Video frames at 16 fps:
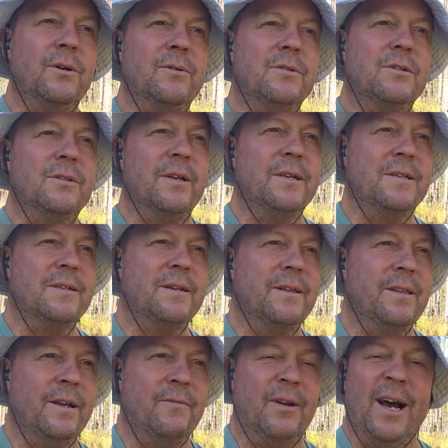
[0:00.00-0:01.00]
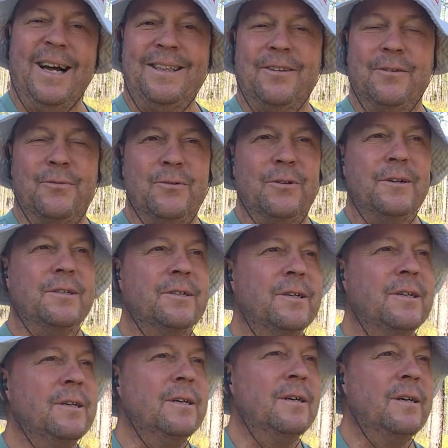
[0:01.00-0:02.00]
hosts, they say they've got the
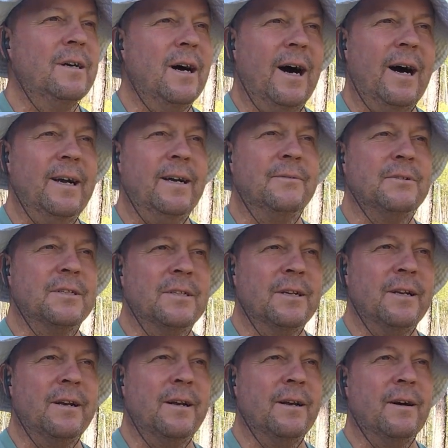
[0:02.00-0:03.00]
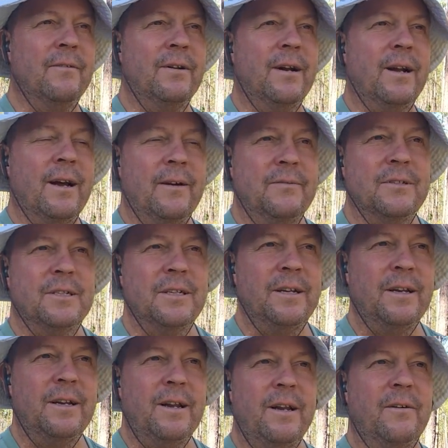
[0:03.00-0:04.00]
footage. I haven't seen any of it, and I haven't
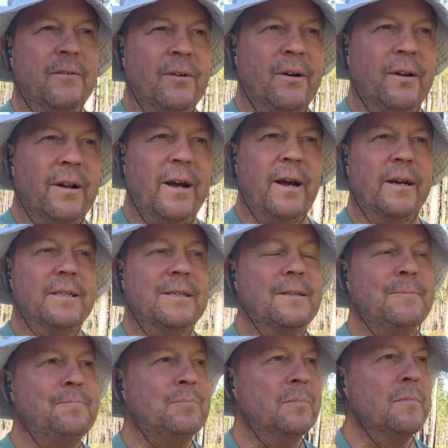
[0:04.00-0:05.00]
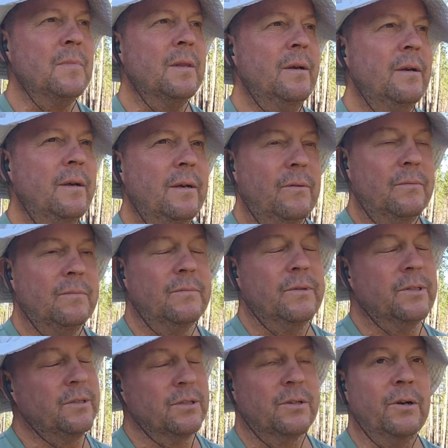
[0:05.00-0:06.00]
seen any of it on X,
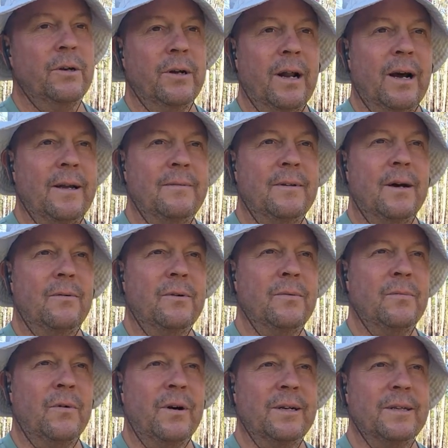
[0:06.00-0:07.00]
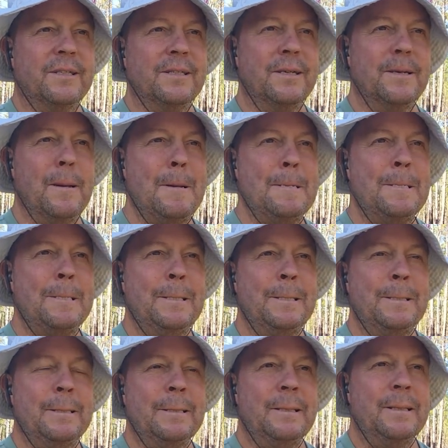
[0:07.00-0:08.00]
which is good. I wouldn't want to see it.
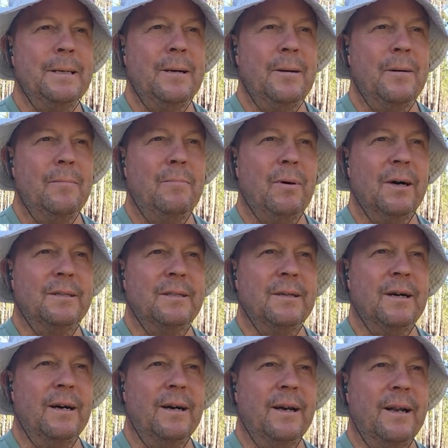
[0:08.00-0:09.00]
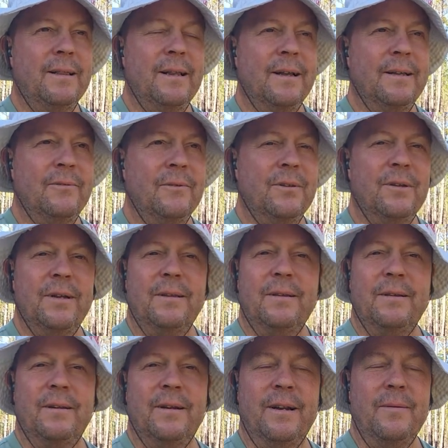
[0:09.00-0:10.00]
But I don't think
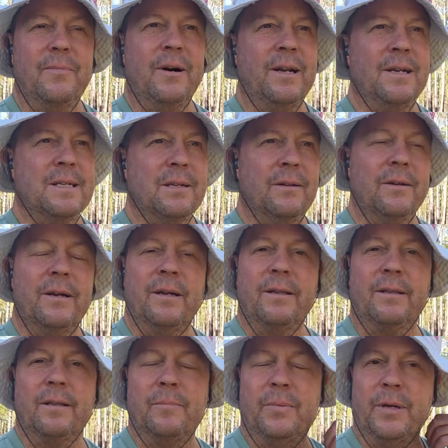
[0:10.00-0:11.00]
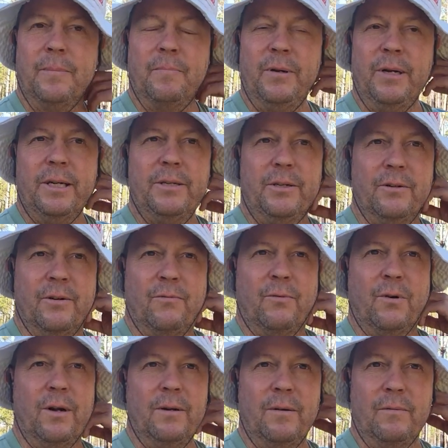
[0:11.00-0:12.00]
that anybody's looking at the big picture of
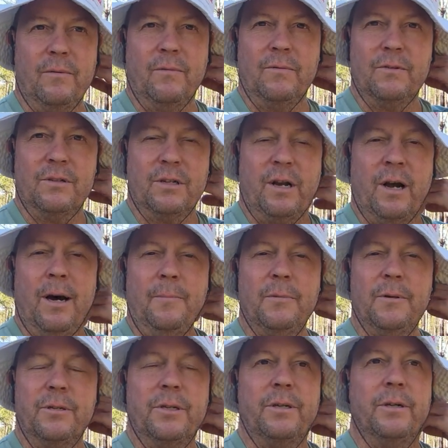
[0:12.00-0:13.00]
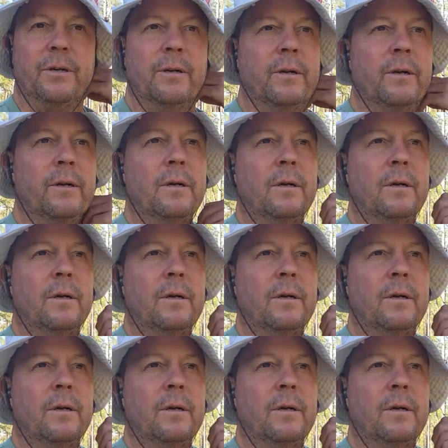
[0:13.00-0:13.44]
what was accomplished here.